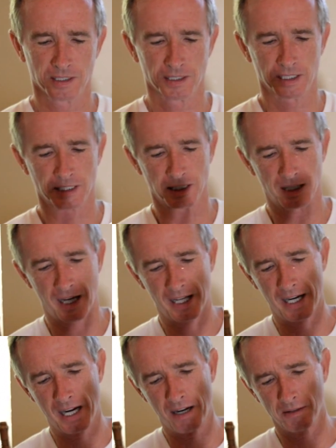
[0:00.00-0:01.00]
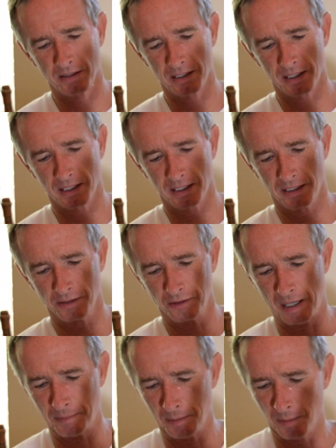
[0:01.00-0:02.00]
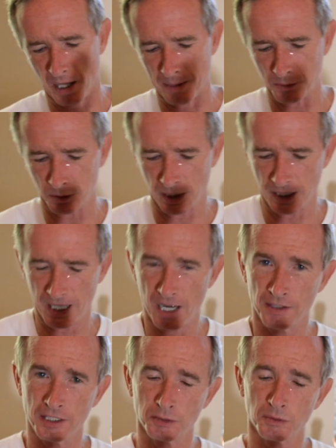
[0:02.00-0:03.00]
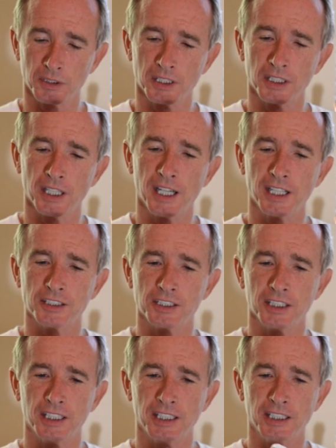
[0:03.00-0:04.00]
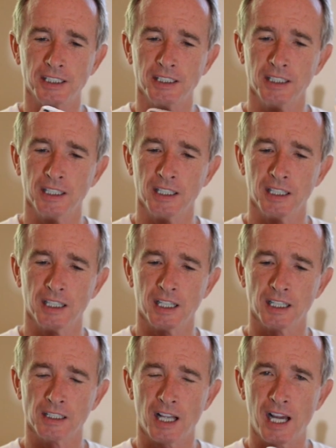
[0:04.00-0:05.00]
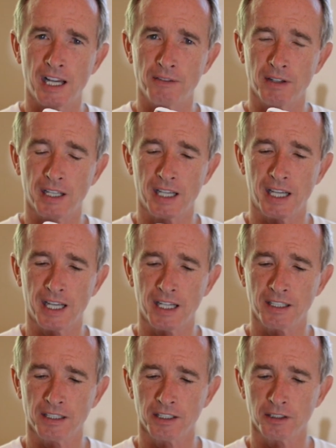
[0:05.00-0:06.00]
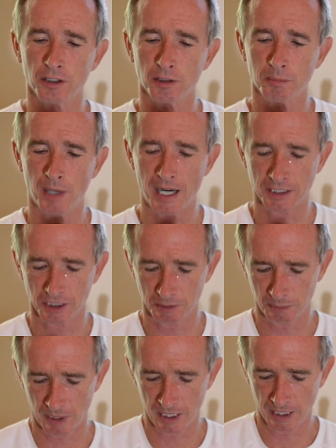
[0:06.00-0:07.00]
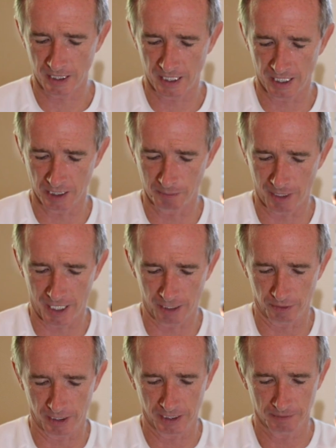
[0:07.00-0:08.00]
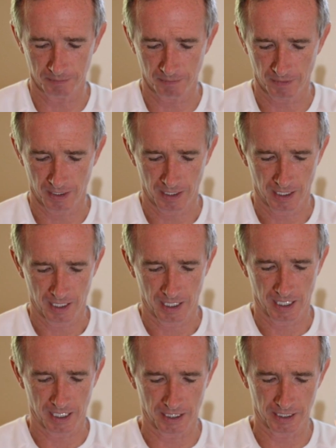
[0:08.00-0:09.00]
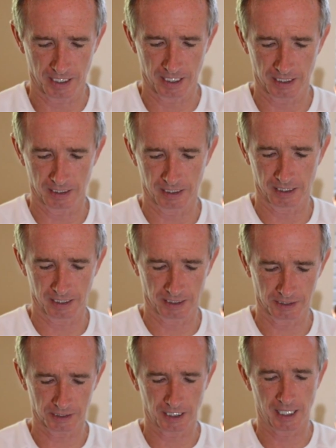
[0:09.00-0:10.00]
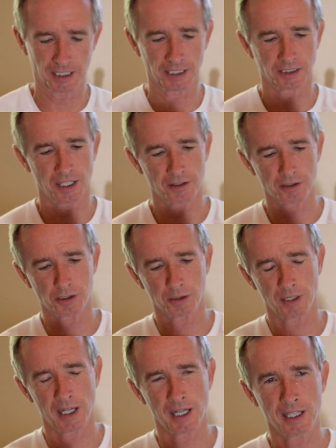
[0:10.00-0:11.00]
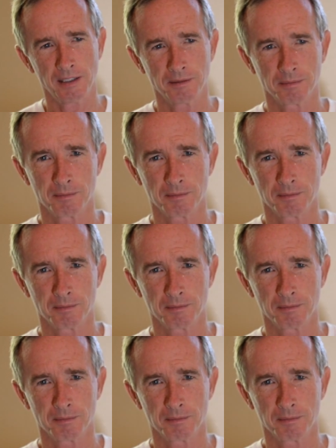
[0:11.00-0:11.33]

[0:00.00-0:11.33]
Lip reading: get the light out, drop the bottom tray down. This one contains the live and inert practice spray and the battery. And then inside this other tray